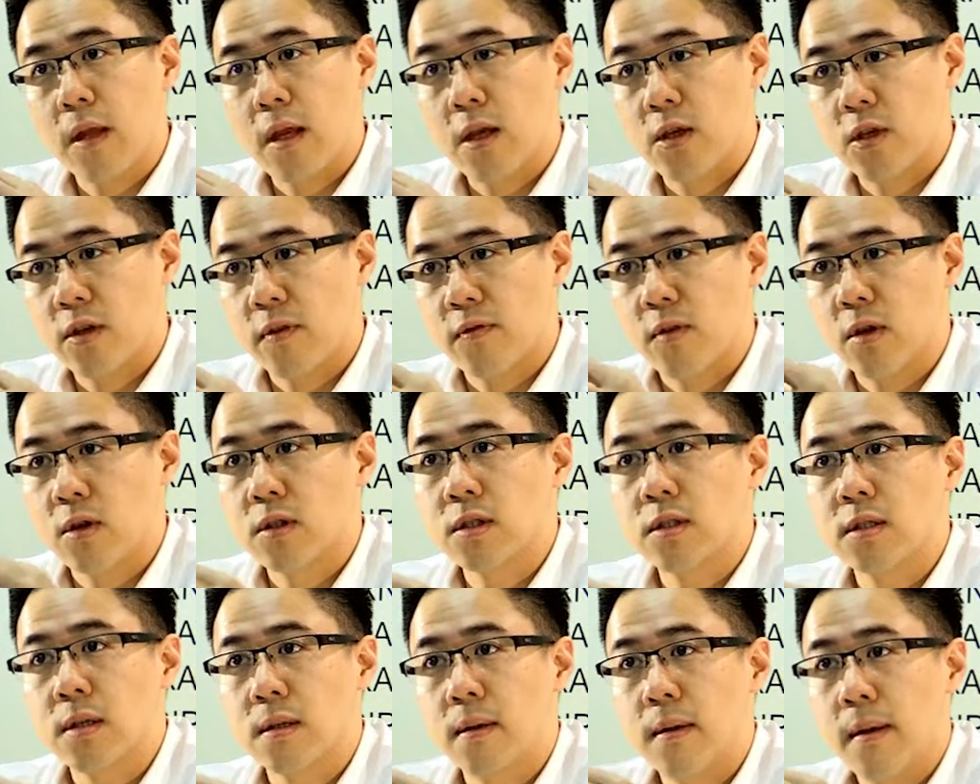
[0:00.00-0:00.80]
each of
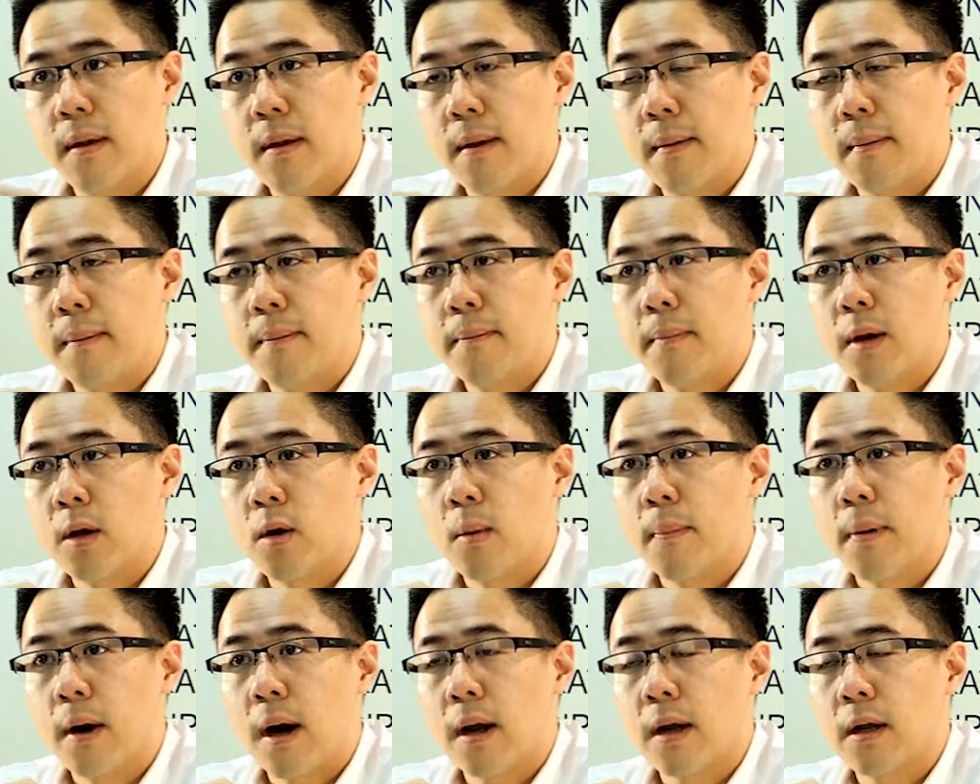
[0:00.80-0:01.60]
those
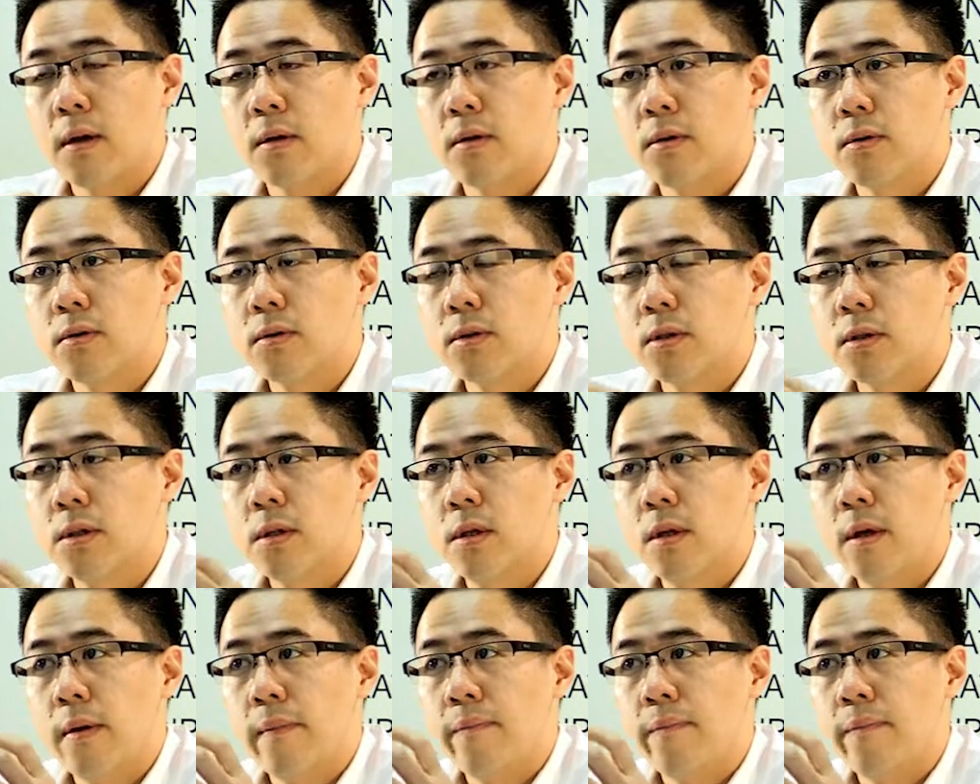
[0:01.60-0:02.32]
metal particles,